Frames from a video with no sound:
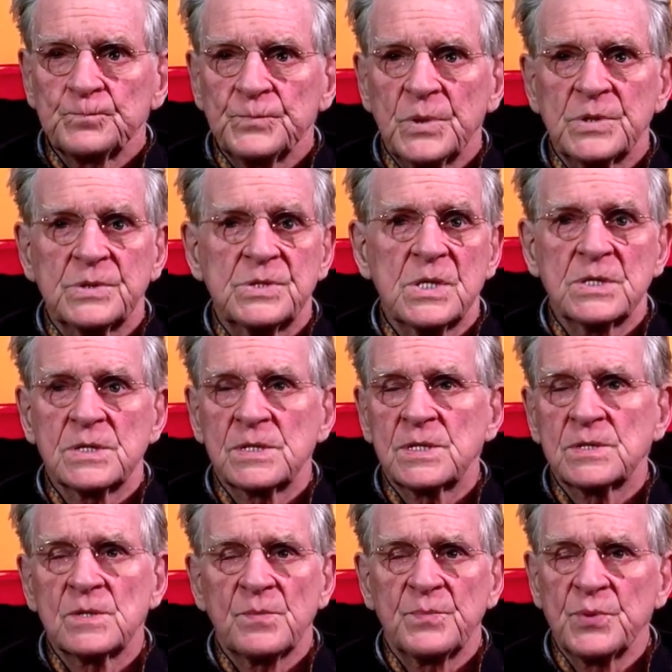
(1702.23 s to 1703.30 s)
But Jesus
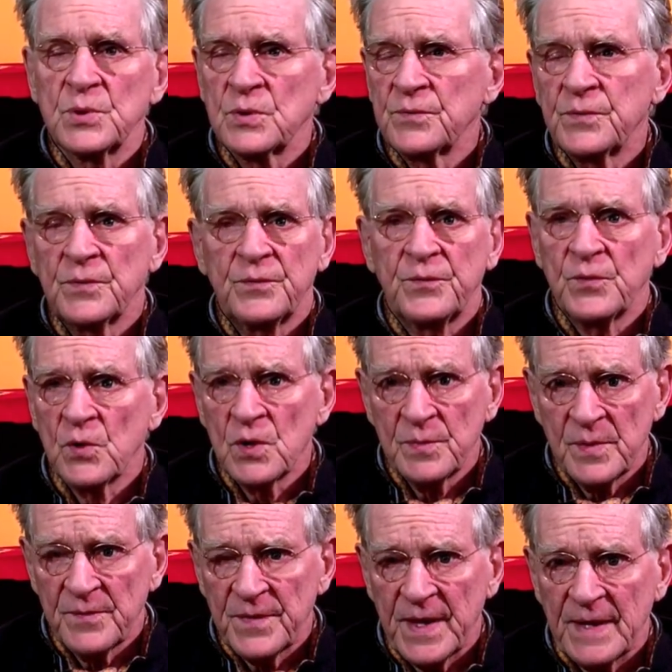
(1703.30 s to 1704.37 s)
is a beautiful
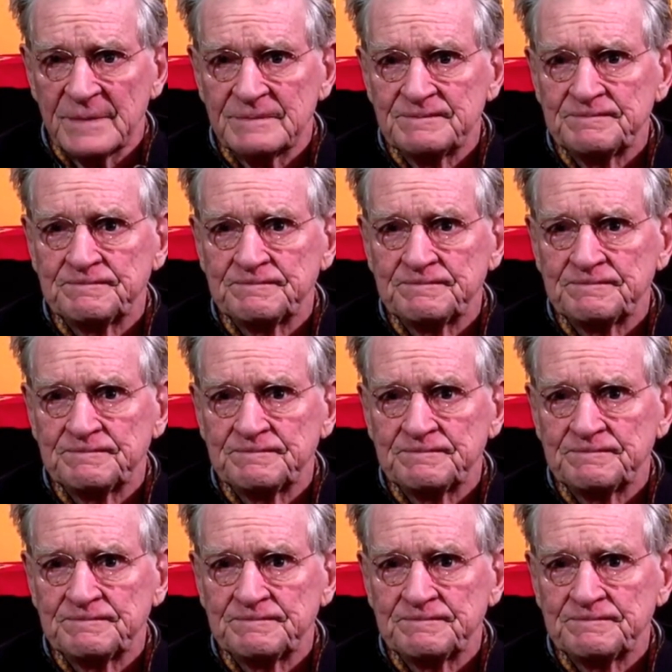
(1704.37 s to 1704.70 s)
form of that.